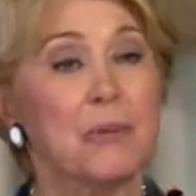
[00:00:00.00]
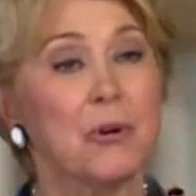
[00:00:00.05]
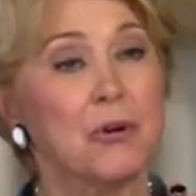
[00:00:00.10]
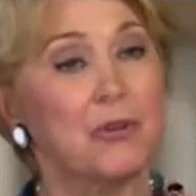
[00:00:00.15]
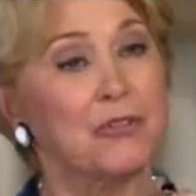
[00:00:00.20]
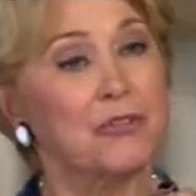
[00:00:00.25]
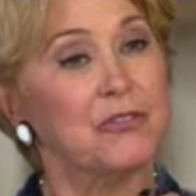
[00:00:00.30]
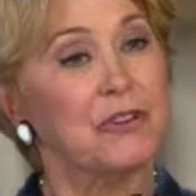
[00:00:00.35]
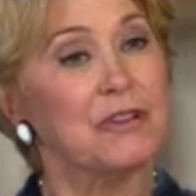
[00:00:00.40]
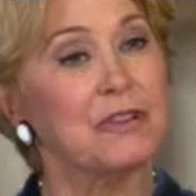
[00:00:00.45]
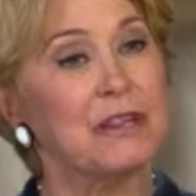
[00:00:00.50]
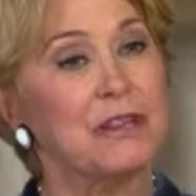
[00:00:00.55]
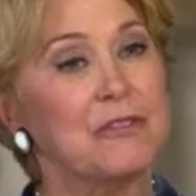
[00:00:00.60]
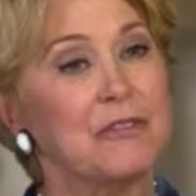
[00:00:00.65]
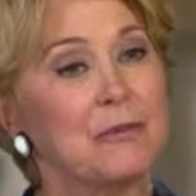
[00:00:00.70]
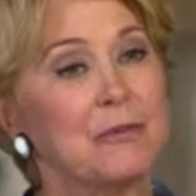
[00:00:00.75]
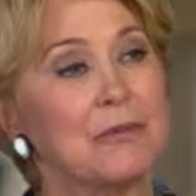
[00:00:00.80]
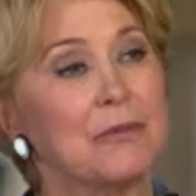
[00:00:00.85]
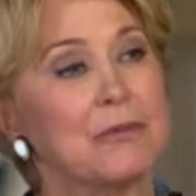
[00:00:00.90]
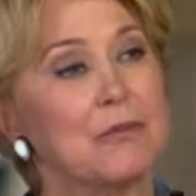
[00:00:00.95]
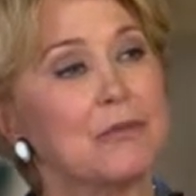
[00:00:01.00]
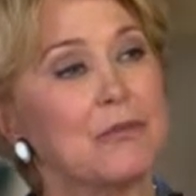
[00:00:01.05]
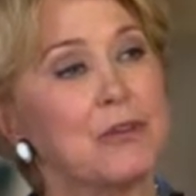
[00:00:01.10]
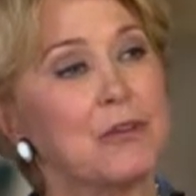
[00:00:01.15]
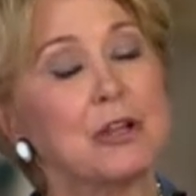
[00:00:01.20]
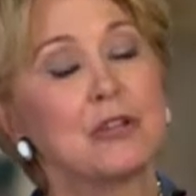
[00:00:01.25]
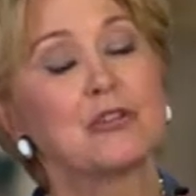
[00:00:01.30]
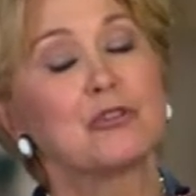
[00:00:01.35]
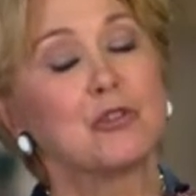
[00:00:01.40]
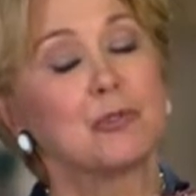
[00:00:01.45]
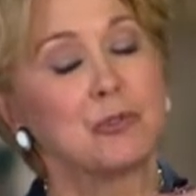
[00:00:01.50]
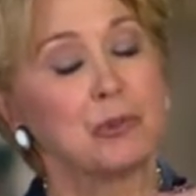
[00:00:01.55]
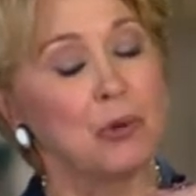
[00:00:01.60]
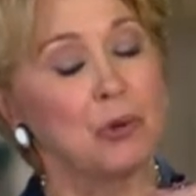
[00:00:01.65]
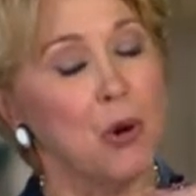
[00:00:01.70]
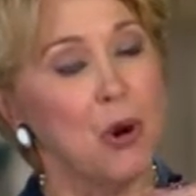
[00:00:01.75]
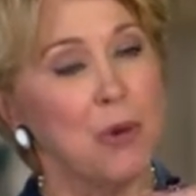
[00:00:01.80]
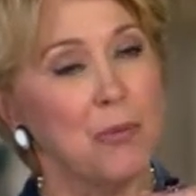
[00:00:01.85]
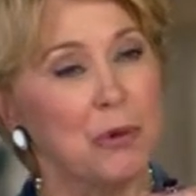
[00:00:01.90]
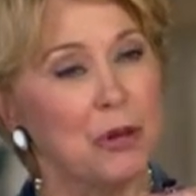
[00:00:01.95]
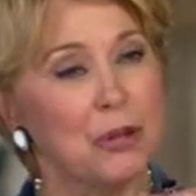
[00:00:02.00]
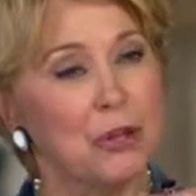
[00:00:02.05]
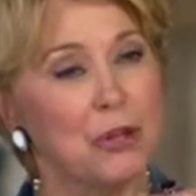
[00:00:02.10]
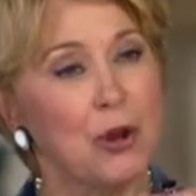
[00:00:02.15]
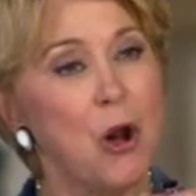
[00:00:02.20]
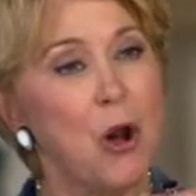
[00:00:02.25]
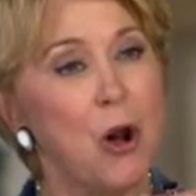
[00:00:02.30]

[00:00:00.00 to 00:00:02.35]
personally feel deplorable at